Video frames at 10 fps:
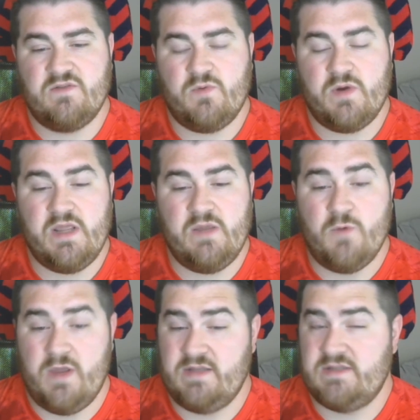3
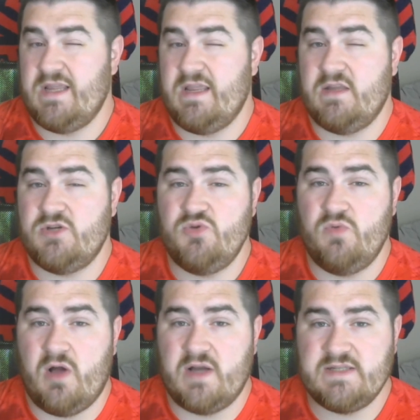wins and 2
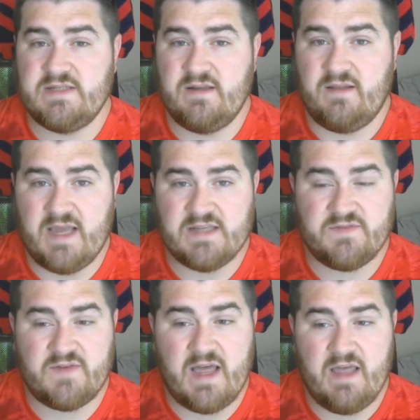losses in the last
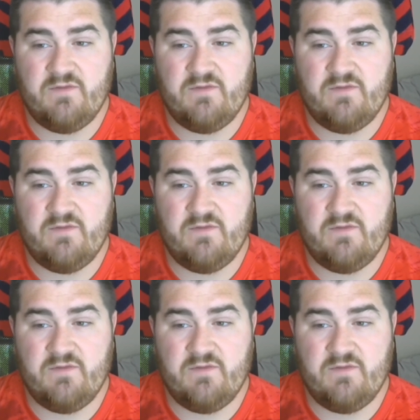5,